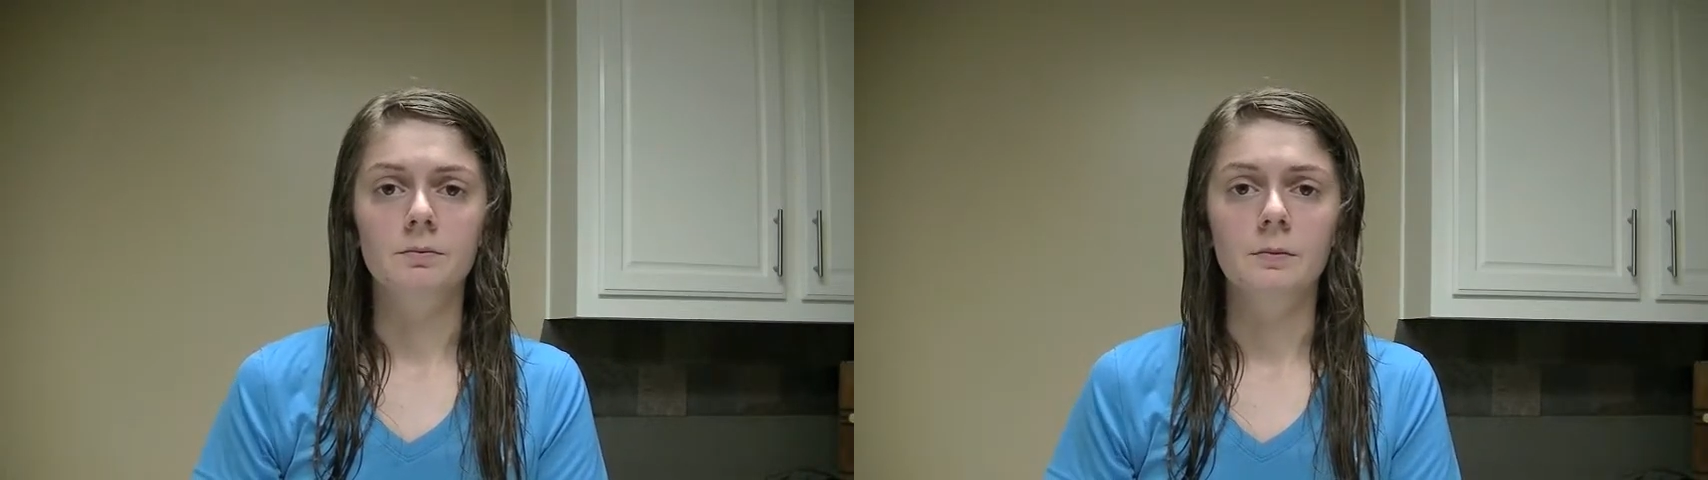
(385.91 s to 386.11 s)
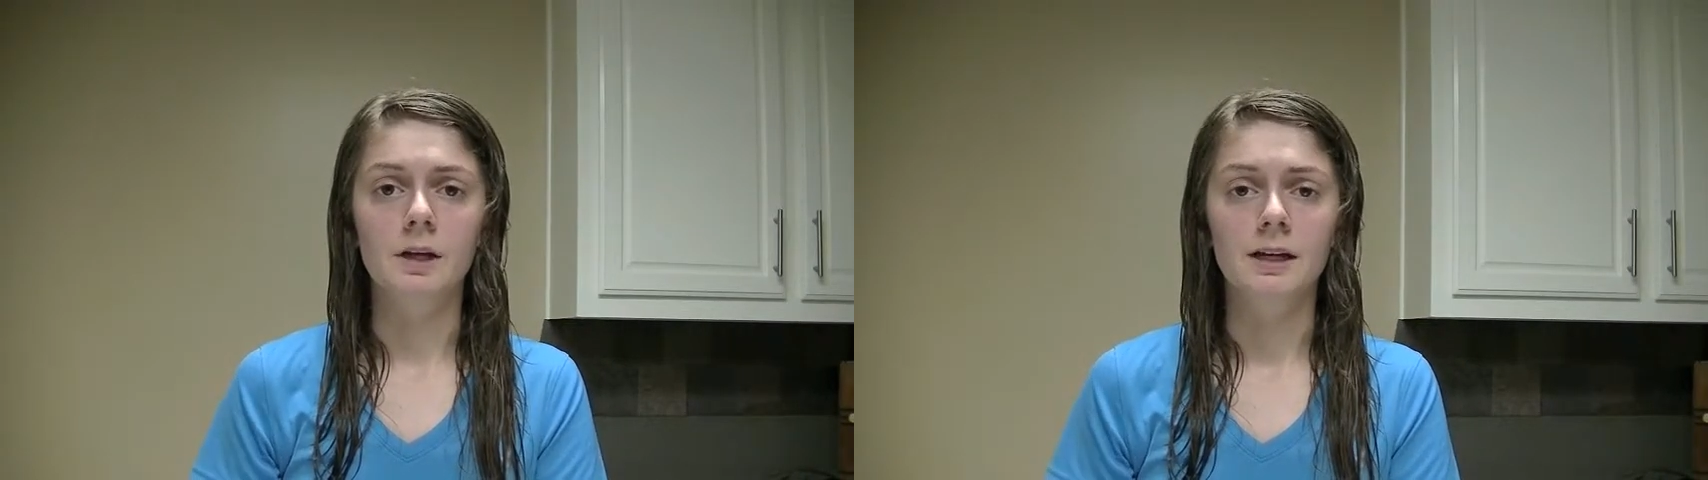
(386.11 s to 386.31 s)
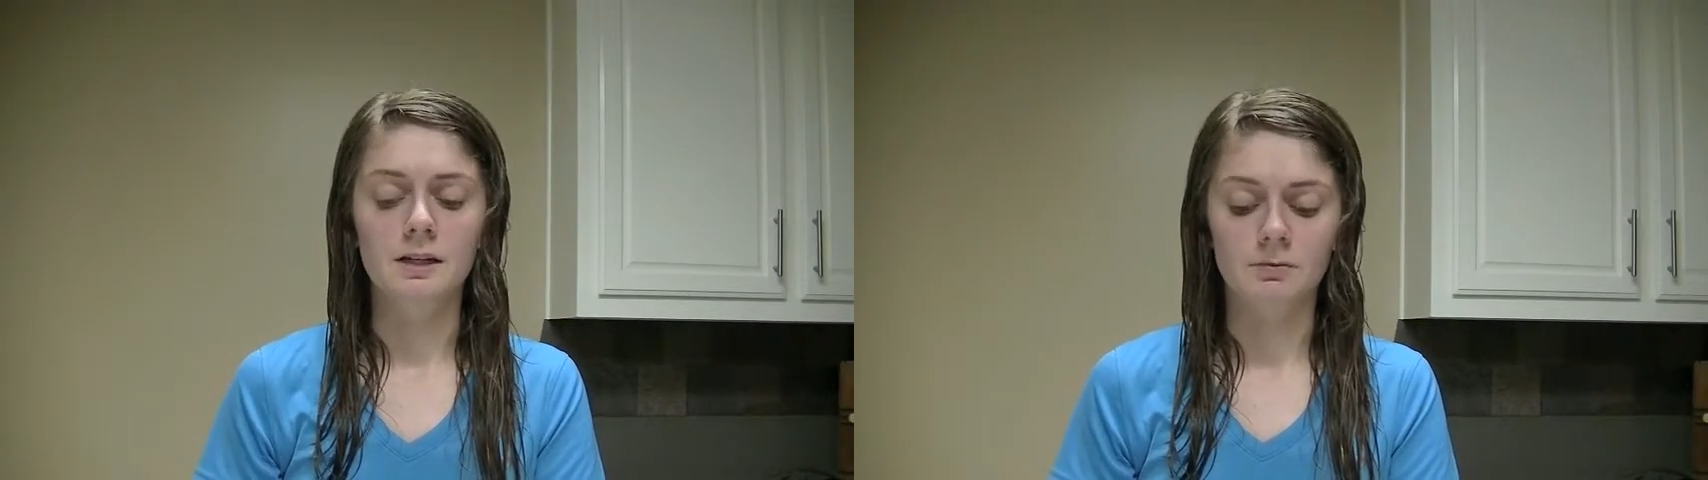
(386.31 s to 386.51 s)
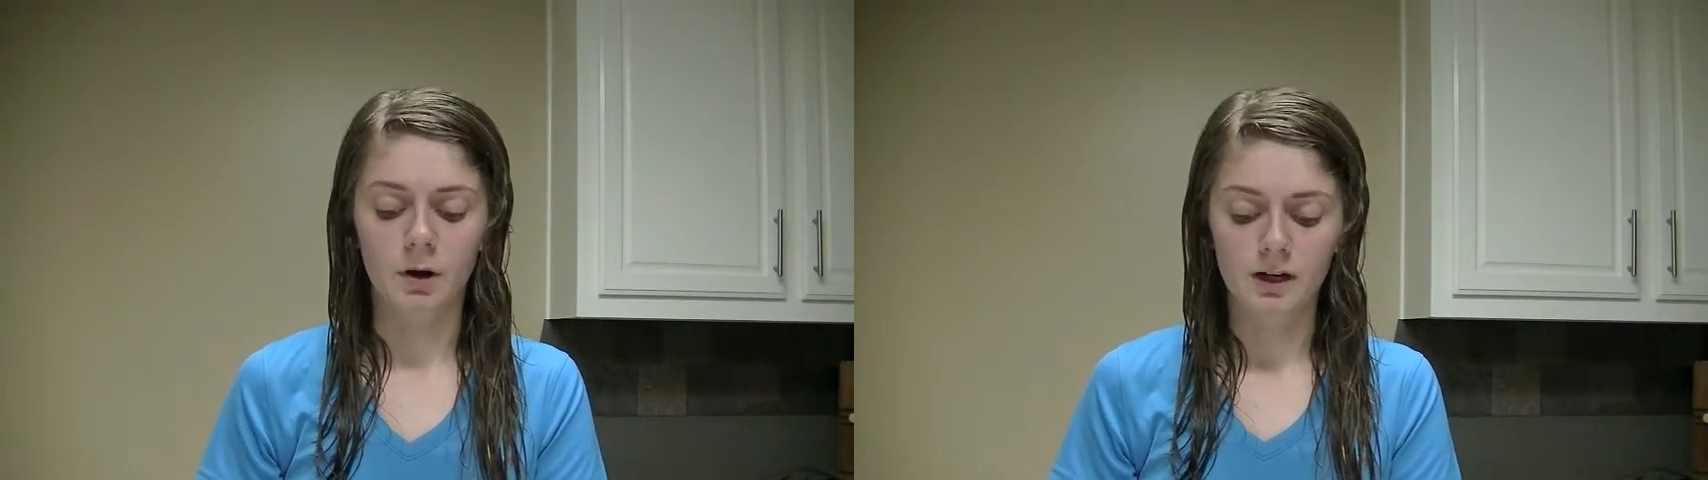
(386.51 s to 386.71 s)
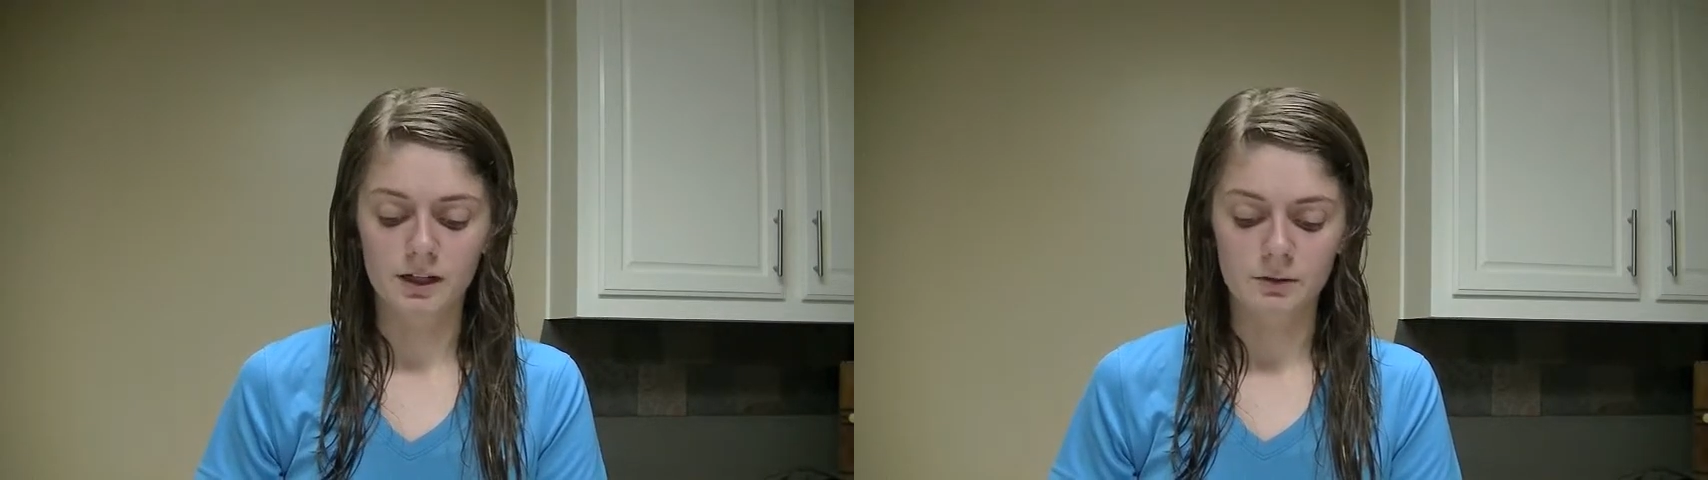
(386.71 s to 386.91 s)
the idea of
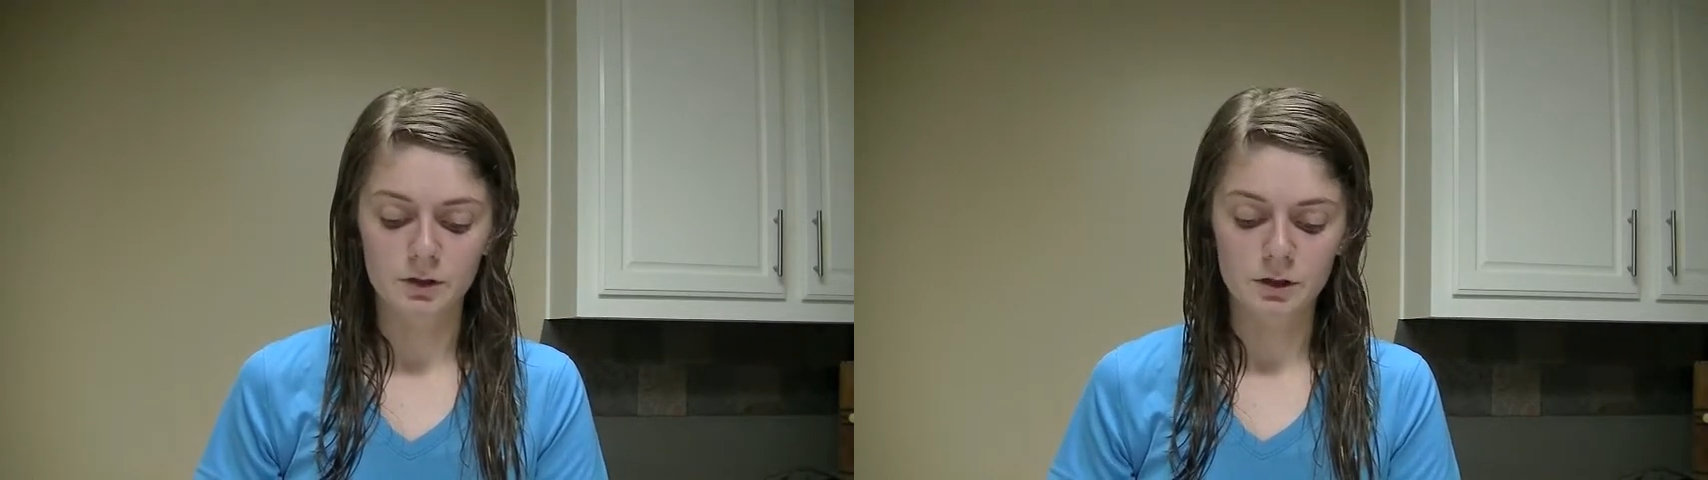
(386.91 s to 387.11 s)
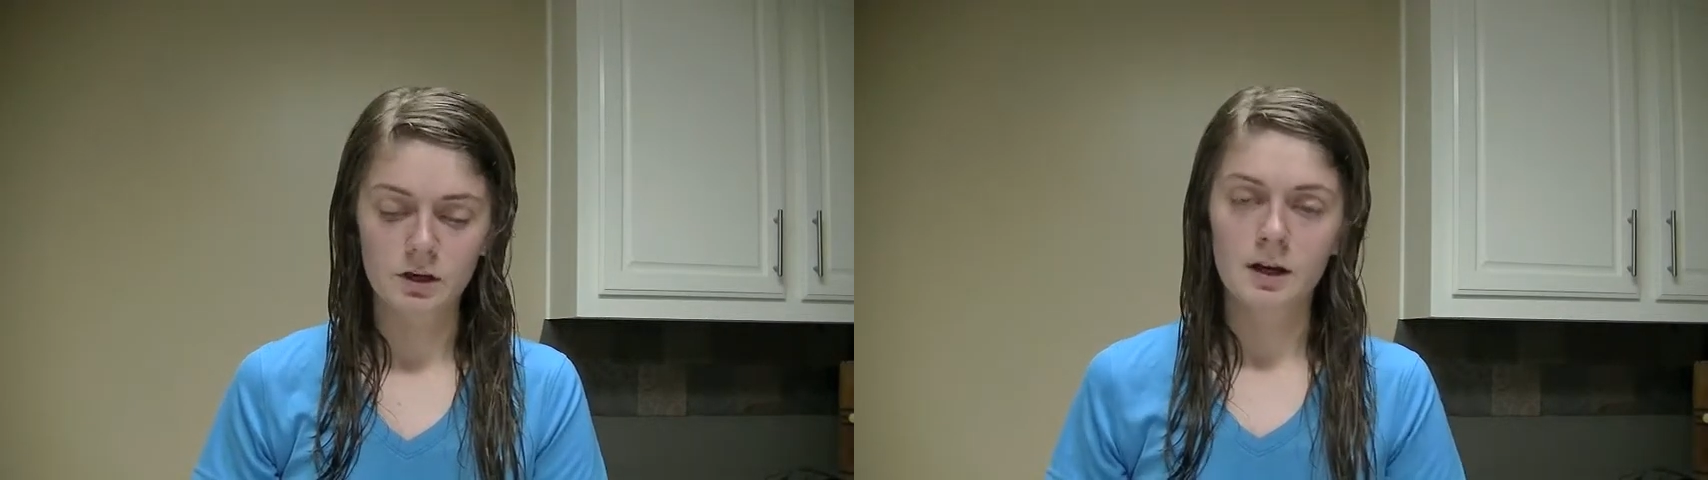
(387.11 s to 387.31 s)
body image,